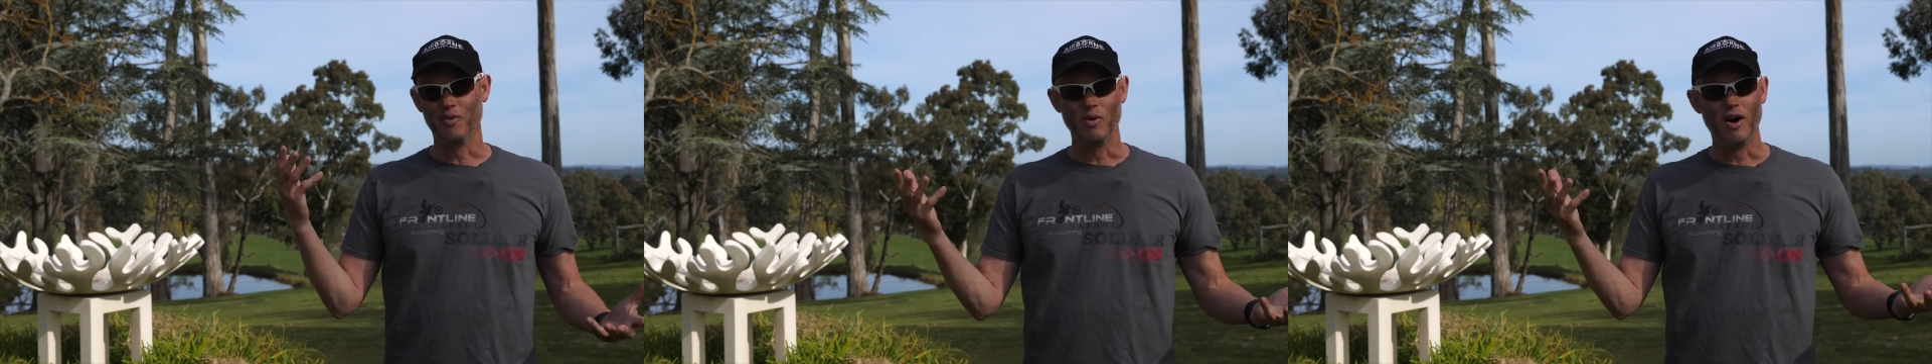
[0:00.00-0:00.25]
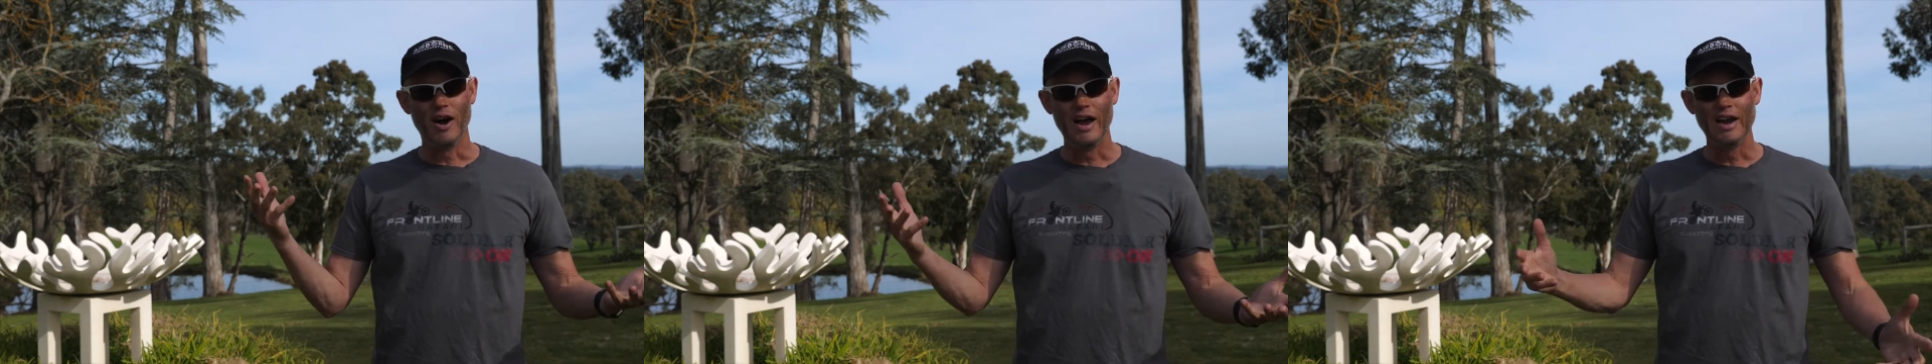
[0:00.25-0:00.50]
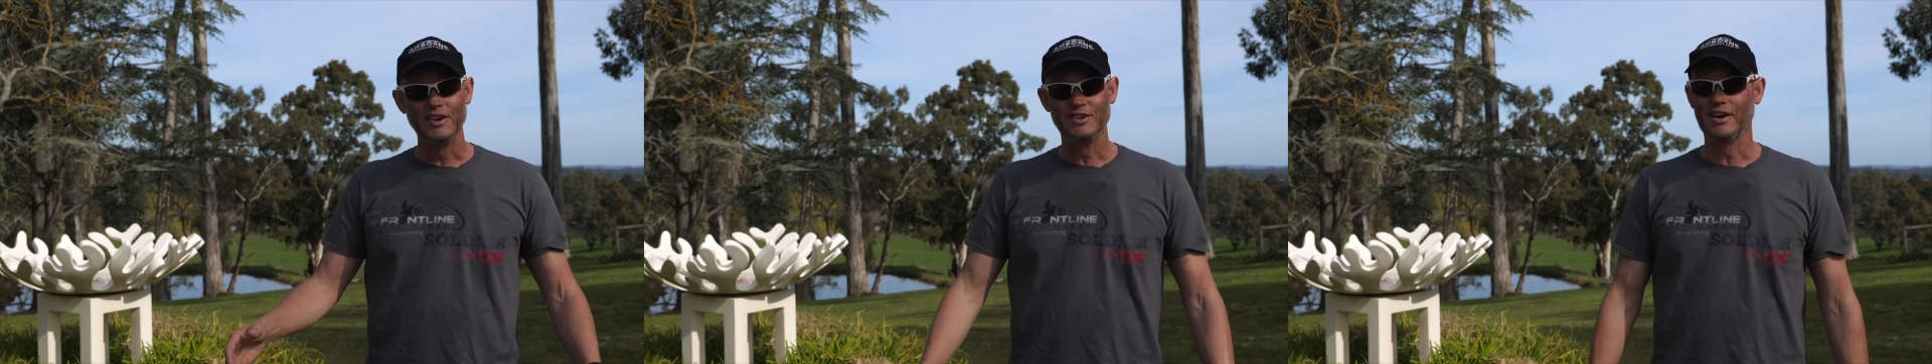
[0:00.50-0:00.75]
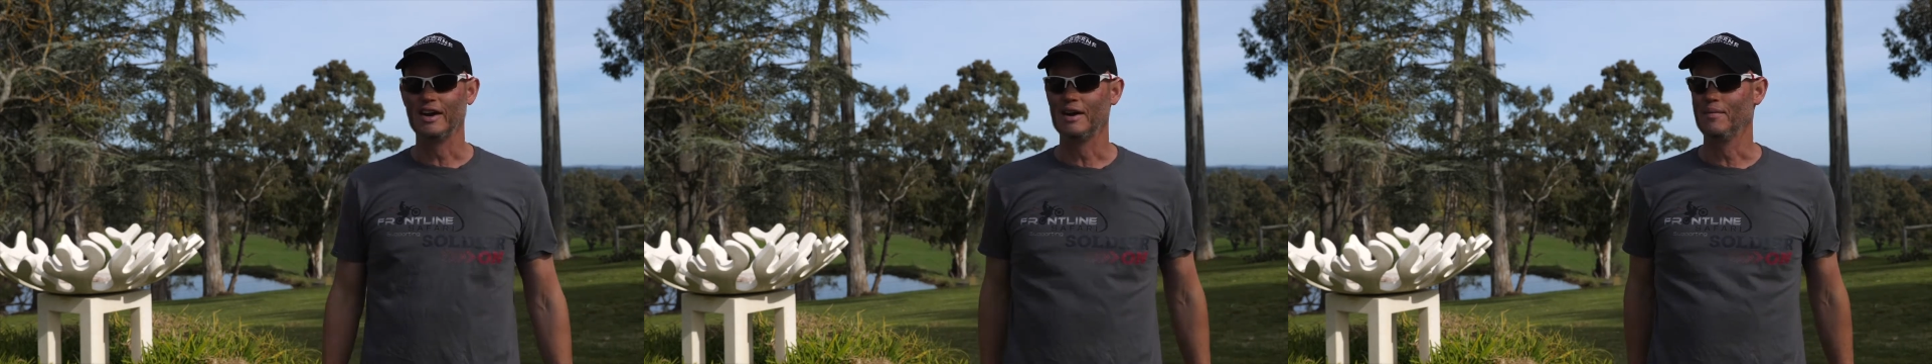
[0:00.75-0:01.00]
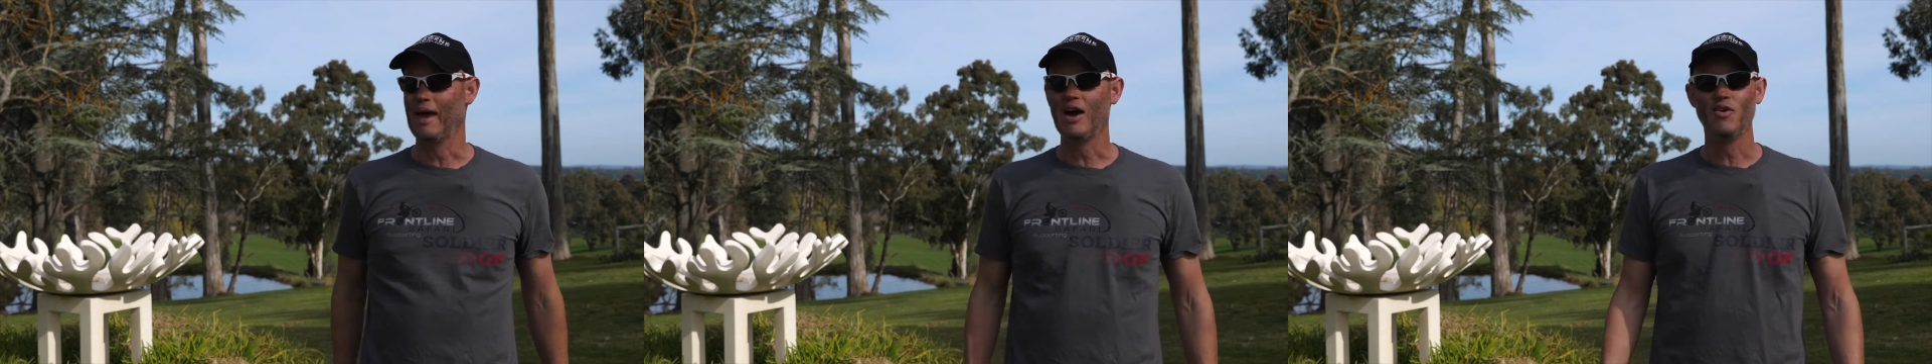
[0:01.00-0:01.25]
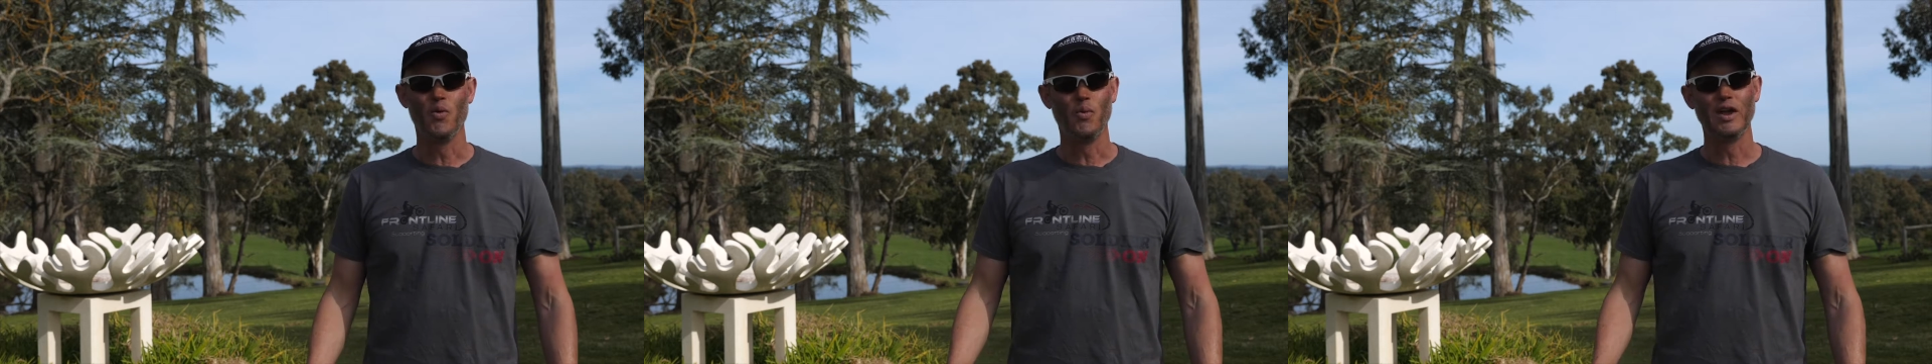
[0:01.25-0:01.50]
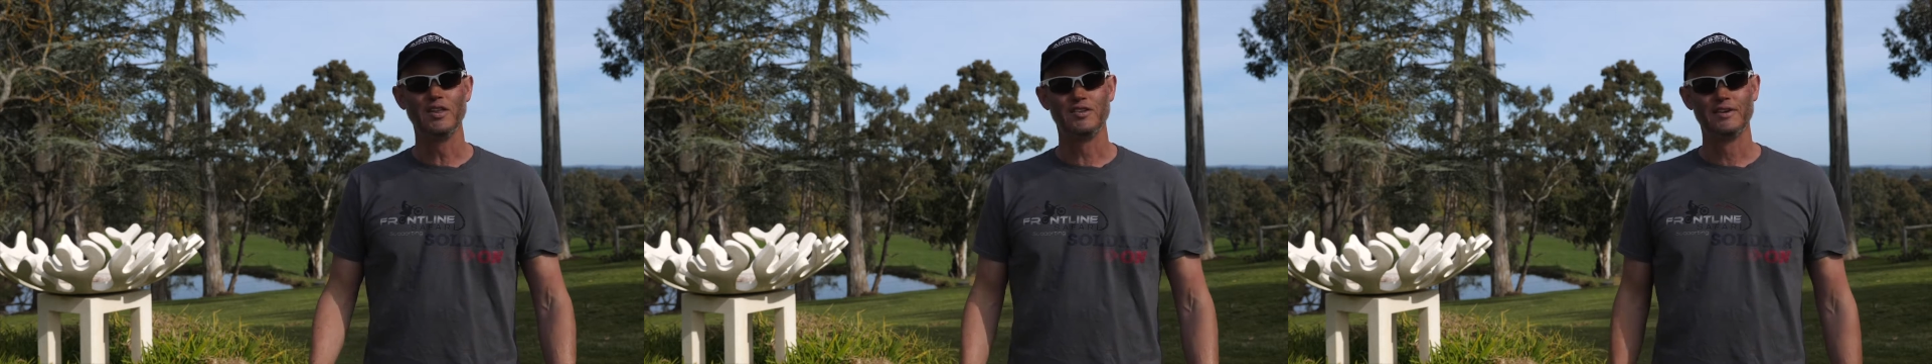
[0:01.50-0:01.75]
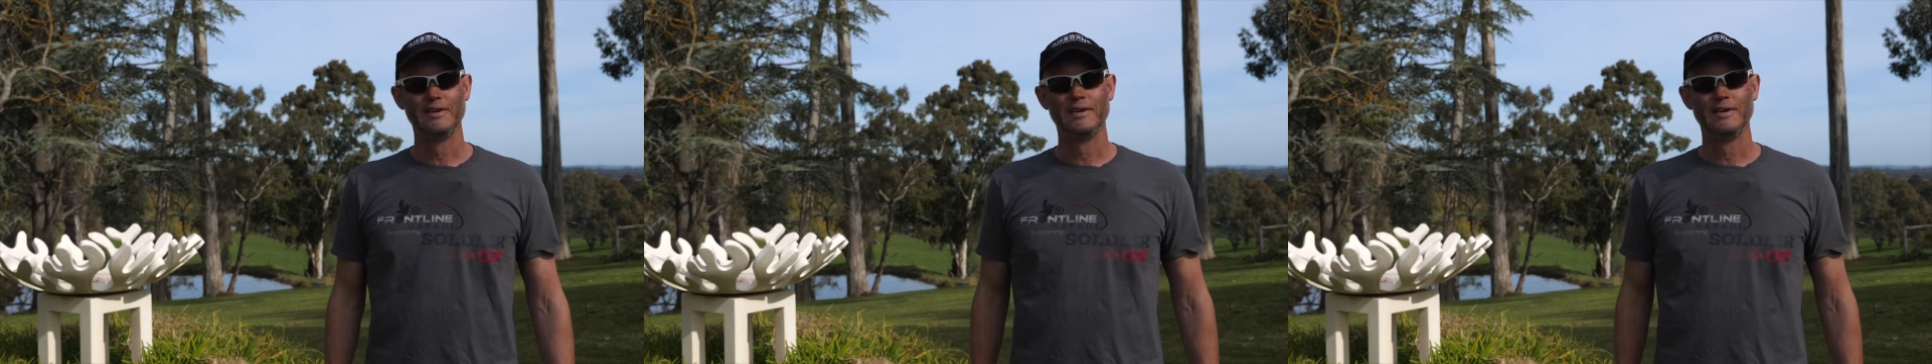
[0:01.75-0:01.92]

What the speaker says: ride, how it went,